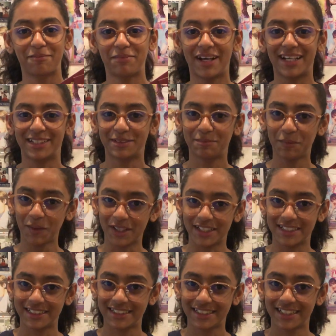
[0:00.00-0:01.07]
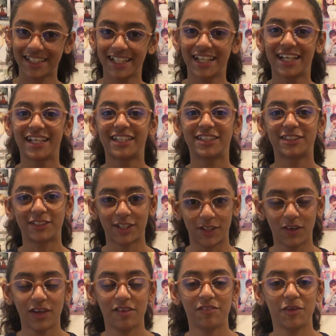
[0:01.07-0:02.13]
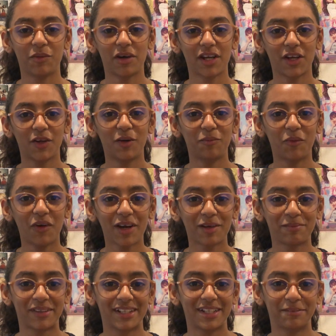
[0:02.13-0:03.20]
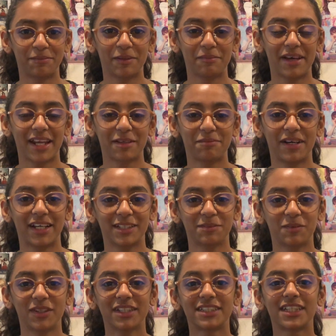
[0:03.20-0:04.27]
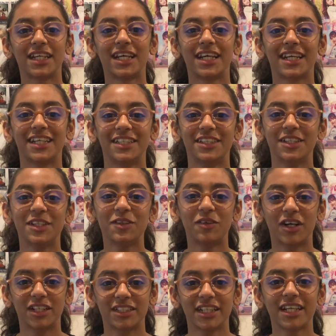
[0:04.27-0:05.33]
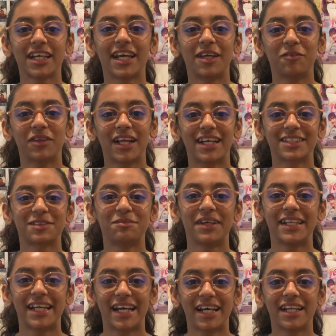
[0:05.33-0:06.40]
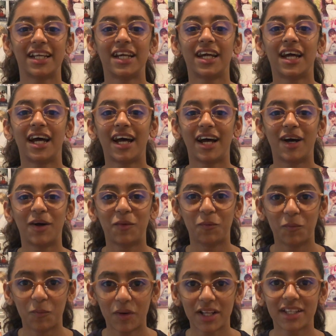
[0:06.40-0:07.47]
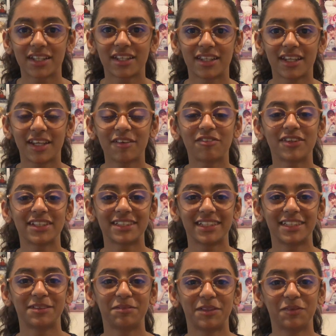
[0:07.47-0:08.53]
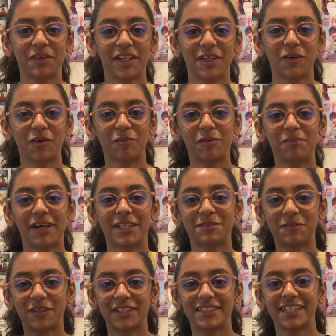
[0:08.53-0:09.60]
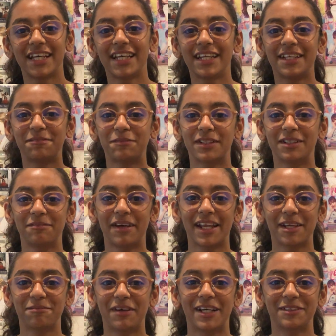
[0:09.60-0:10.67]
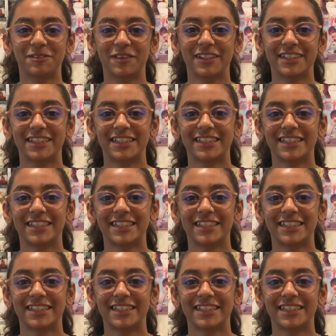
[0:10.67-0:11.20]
passports. So, if you want to know more about diplomatic passports, continue watching and we'll ask my dad what the difference is between normal passports and diplomatic passports.